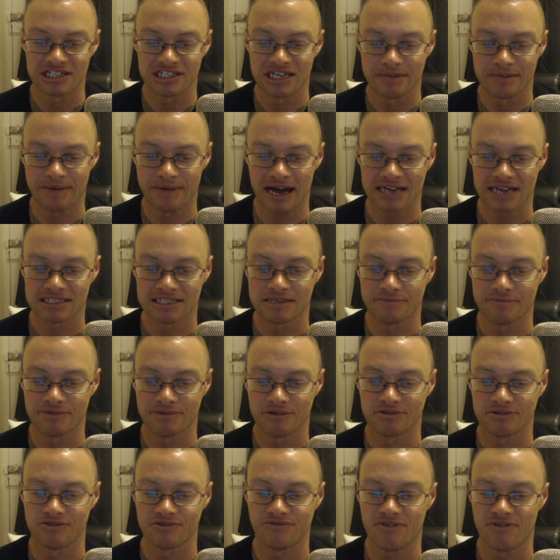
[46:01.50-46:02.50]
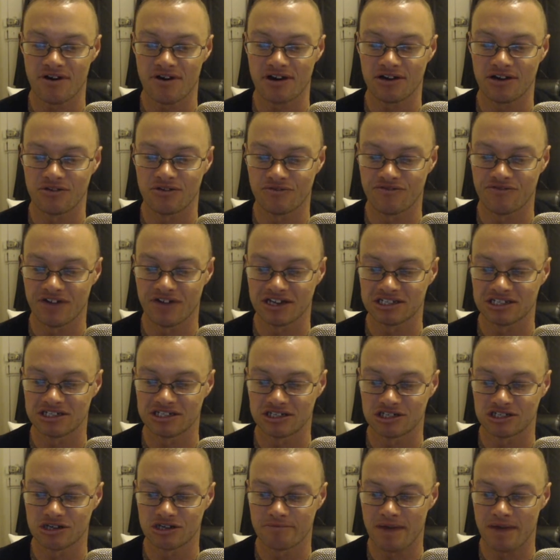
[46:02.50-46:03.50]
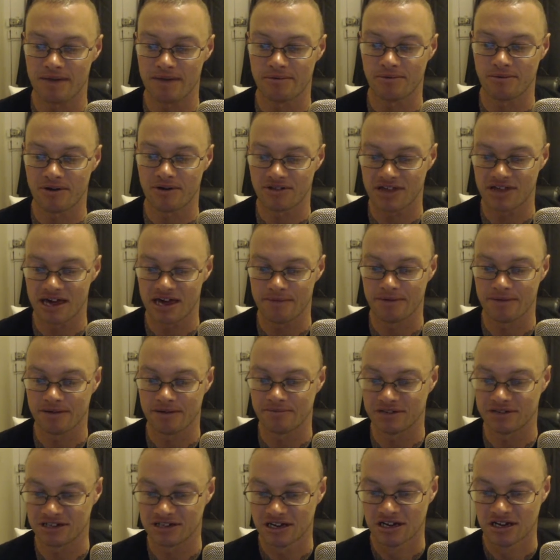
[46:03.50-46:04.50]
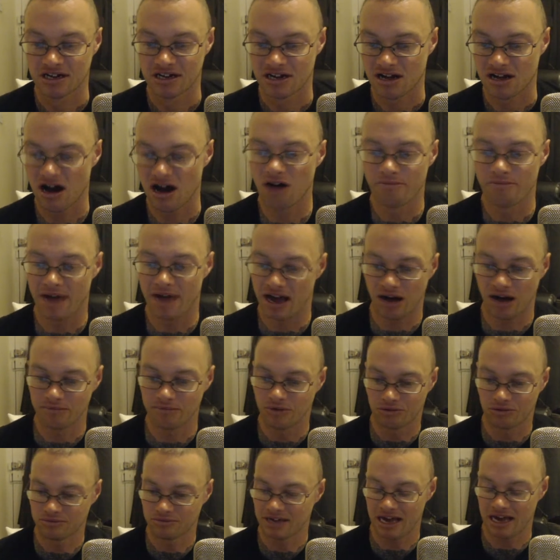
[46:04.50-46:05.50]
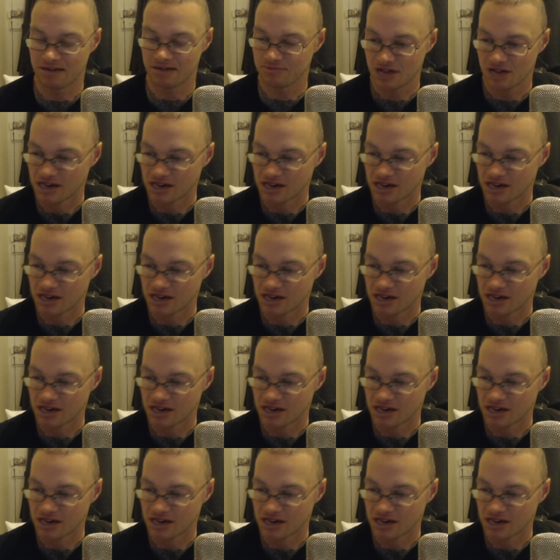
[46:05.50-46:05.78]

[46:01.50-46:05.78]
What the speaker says: but Aston Villa is a very good fixture, so maybe worth keeping in this. Oh, mate, I'm not getting...